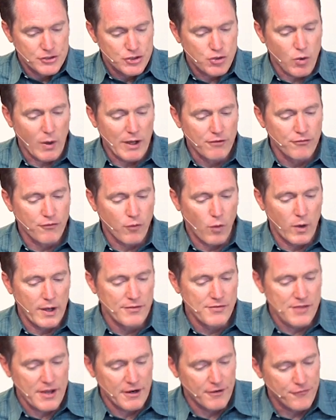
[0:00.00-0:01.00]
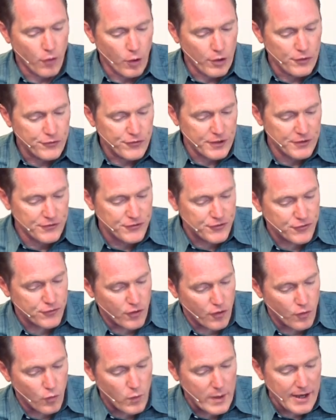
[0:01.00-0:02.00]
12:1, therefore, since
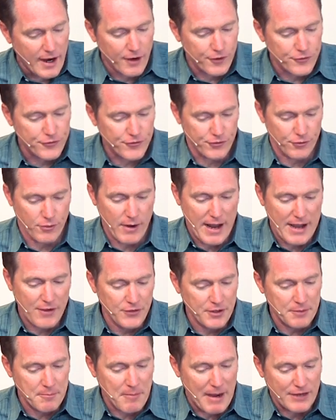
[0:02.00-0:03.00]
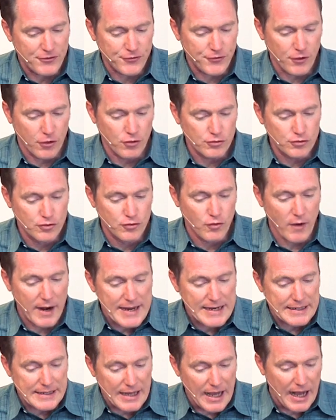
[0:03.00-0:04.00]
we are surrounded by so
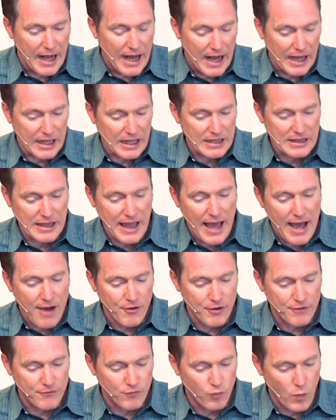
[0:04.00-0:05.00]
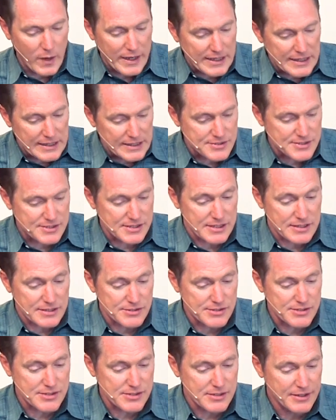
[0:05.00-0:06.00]
great a cloud of
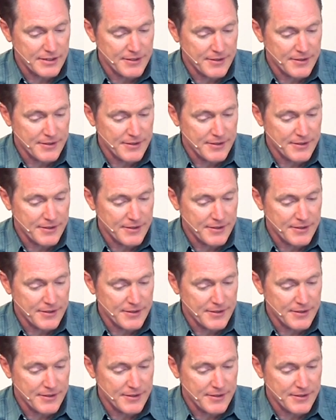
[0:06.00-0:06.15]
witnesses,